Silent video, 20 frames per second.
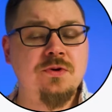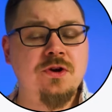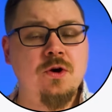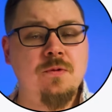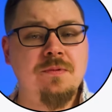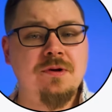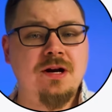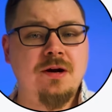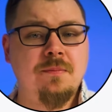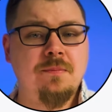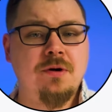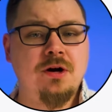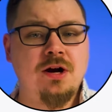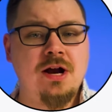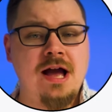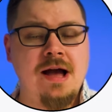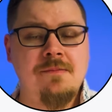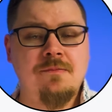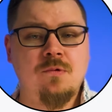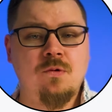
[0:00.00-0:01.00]
we open up our
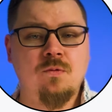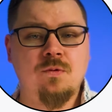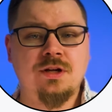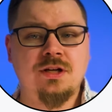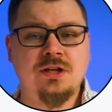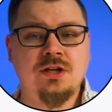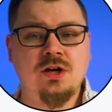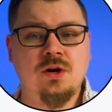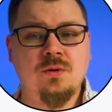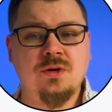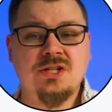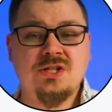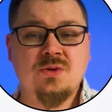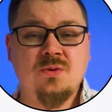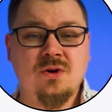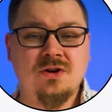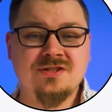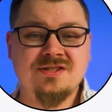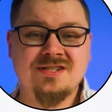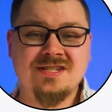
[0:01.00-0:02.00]
app, we can go
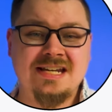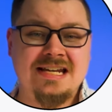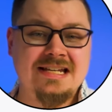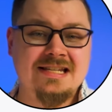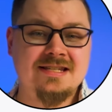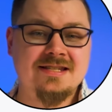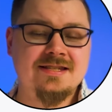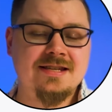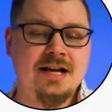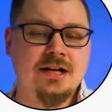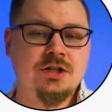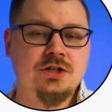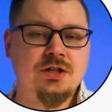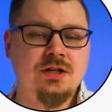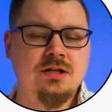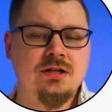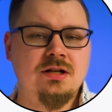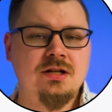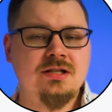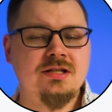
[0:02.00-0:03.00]
into our scenes
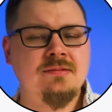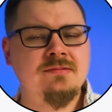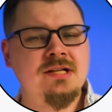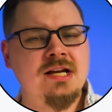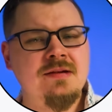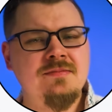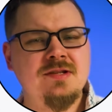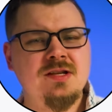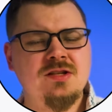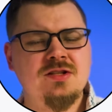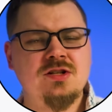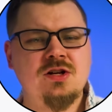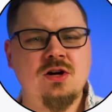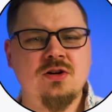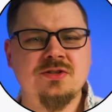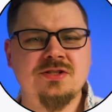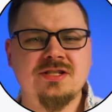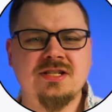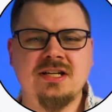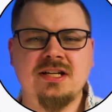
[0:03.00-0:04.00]
section. Sometimes it's
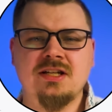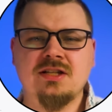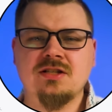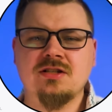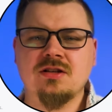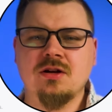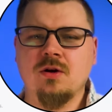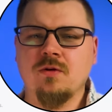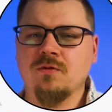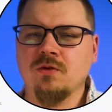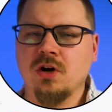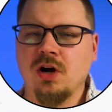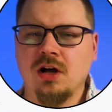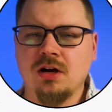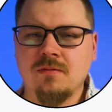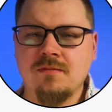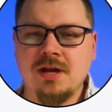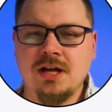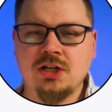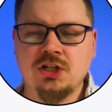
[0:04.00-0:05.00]
called scenes over
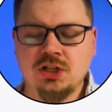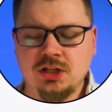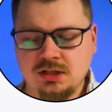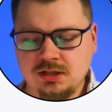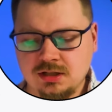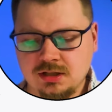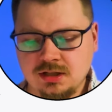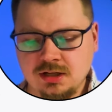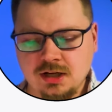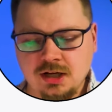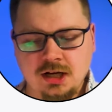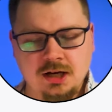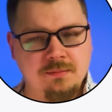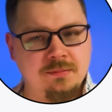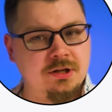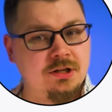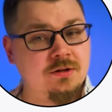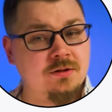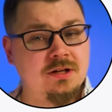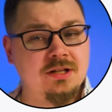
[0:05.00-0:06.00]
automations,
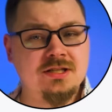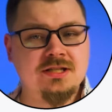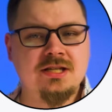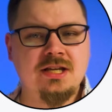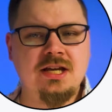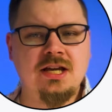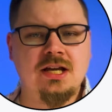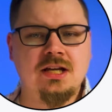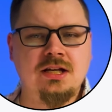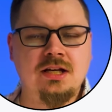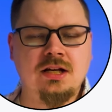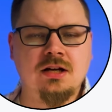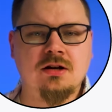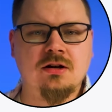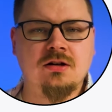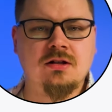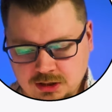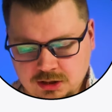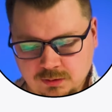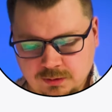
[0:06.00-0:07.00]
but you can see in
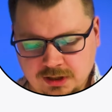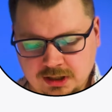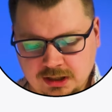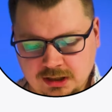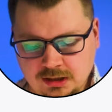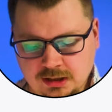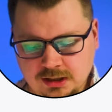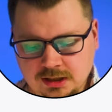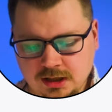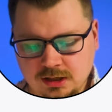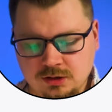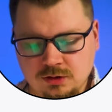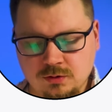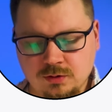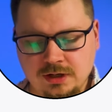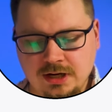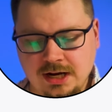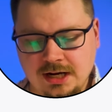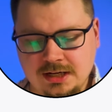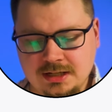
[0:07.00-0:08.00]
here. So we can click on
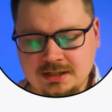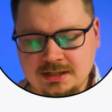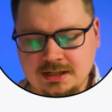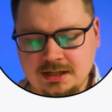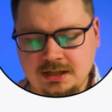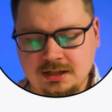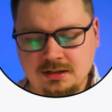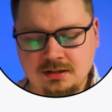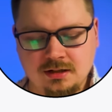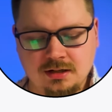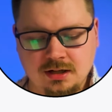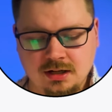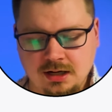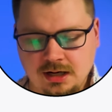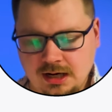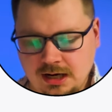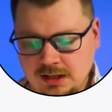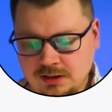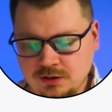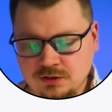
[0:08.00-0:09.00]
create a scene,
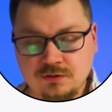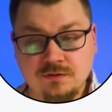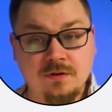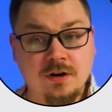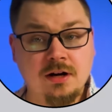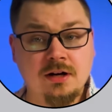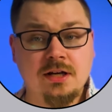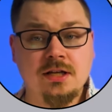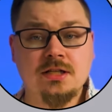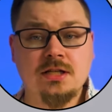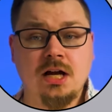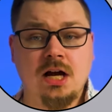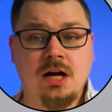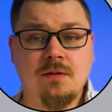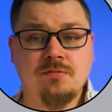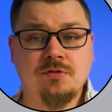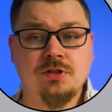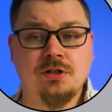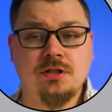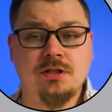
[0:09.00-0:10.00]
and there's various
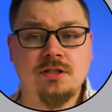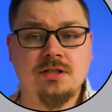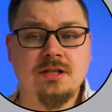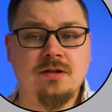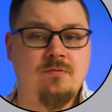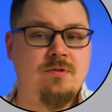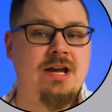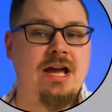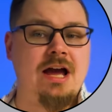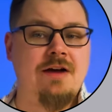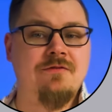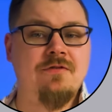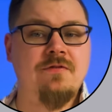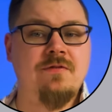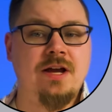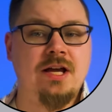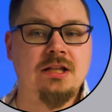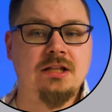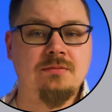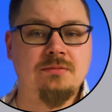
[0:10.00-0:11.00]
options that we have
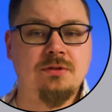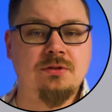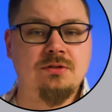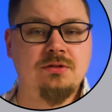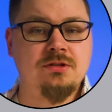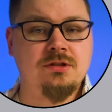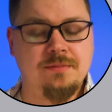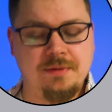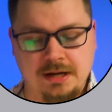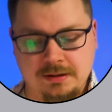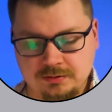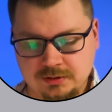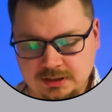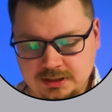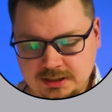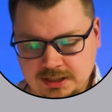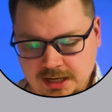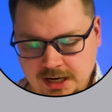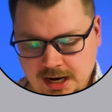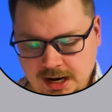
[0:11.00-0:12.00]
available to be able
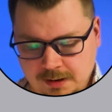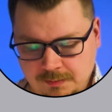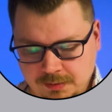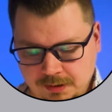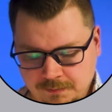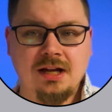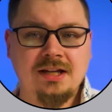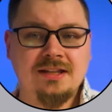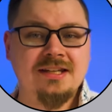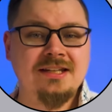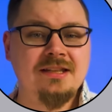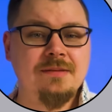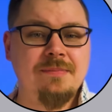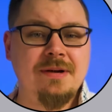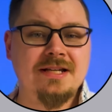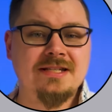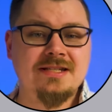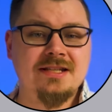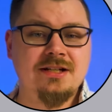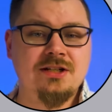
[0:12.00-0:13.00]
to set up. I think the
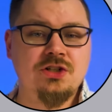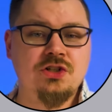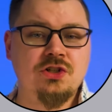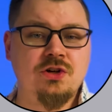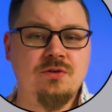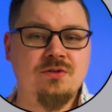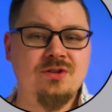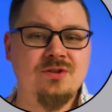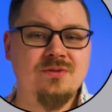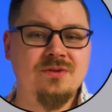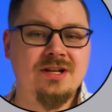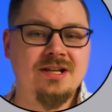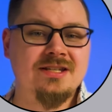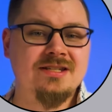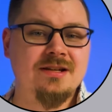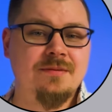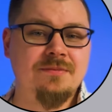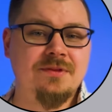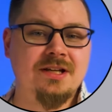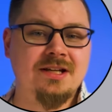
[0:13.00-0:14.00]
best thing to show you is
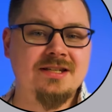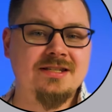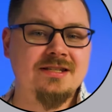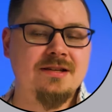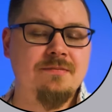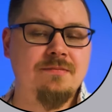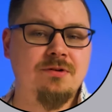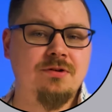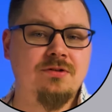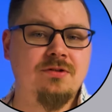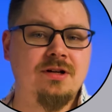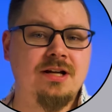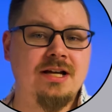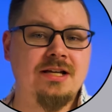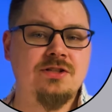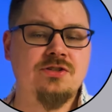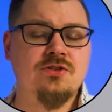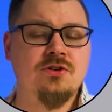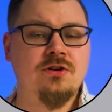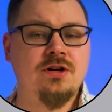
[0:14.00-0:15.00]
something as simple
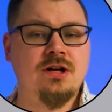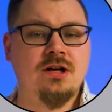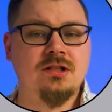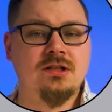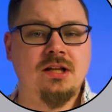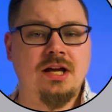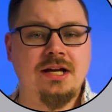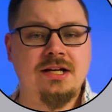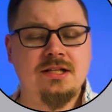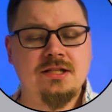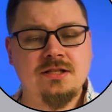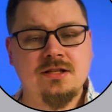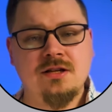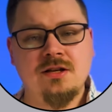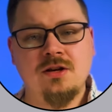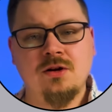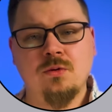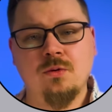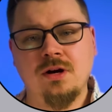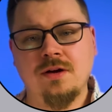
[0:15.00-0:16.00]
as turning on lights
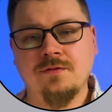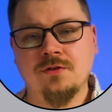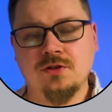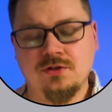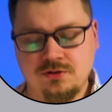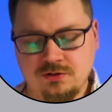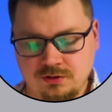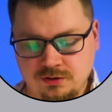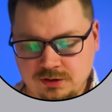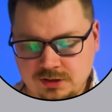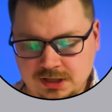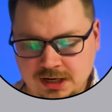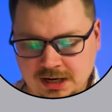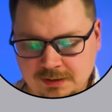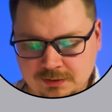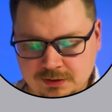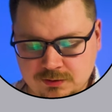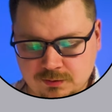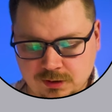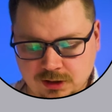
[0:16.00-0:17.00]
whenever a certain
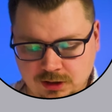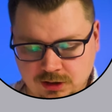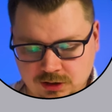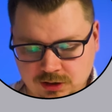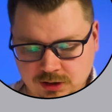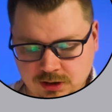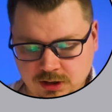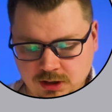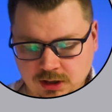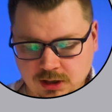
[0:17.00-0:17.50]
time is reached.